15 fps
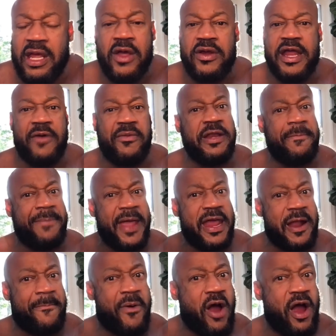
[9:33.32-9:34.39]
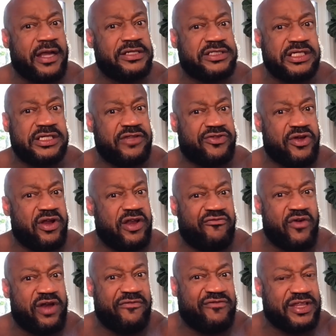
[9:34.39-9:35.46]
Now, we didn't pay our parking attendant $30,000,
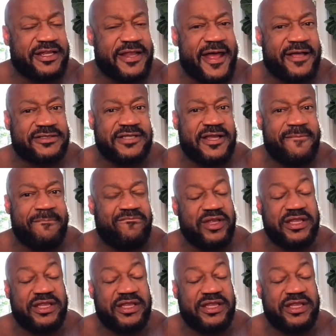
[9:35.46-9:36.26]
$40,000,